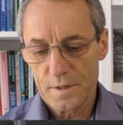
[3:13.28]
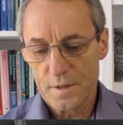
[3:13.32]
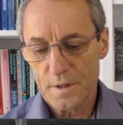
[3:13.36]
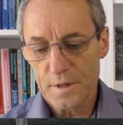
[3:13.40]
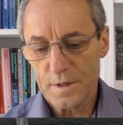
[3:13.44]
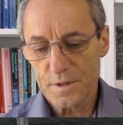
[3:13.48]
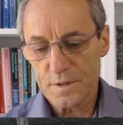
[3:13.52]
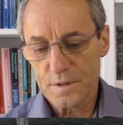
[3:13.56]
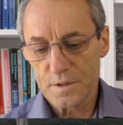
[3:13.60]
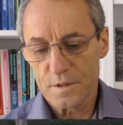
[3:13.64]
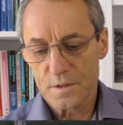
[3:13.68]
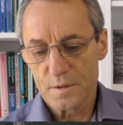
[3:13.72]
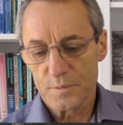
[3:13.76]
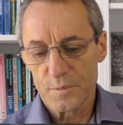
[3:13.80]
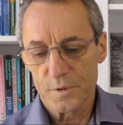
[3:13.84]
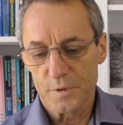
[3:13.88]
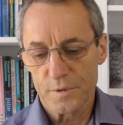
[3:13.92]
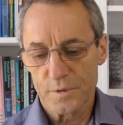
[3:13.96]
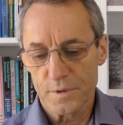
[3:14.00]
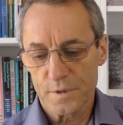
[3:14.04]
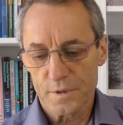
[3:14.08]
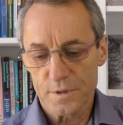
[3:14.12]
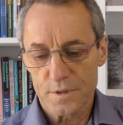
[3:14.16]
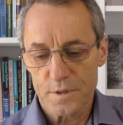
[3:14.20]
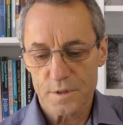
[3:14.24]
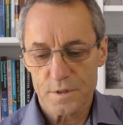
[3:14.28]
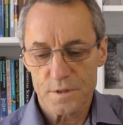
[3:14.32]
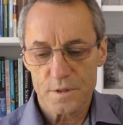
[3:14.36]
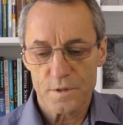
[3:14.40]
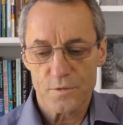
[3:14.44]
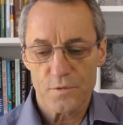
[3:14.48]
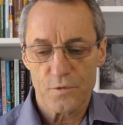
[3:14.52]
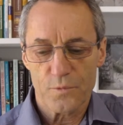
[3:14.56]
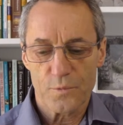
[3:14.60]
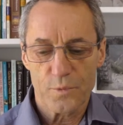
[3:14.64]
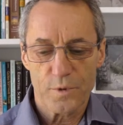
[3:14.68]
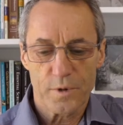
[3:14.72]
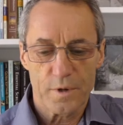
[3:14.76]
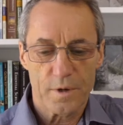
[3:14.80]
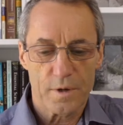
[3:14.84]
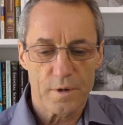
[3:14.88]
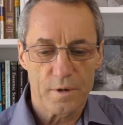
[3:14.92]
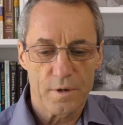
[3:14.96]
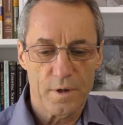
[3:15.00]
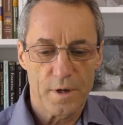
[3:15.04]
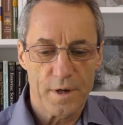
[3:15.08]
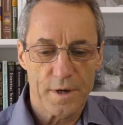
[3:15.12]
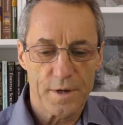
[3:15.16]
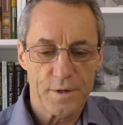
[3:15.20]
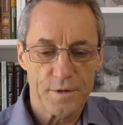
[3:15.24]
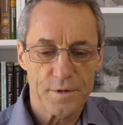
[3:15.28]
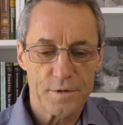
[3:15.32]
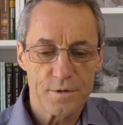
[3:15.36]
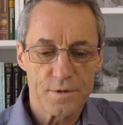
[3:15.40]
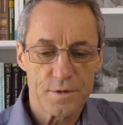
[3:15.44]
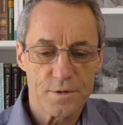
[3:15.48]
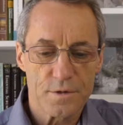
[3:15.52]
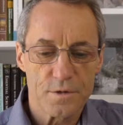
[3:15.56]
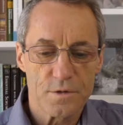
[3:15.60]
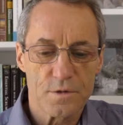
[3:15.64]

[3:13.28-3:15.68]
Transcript: The essence of building a successful product line is